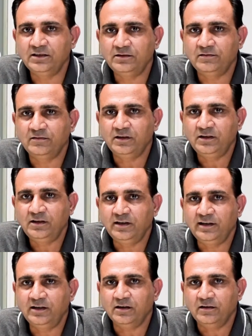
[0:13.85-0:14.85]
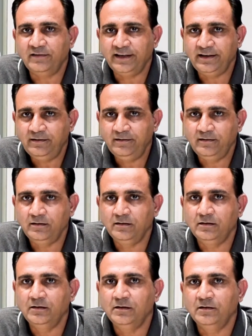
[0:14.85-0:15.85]
just one click away.
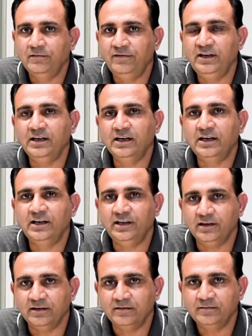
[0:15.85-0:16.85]
We are here.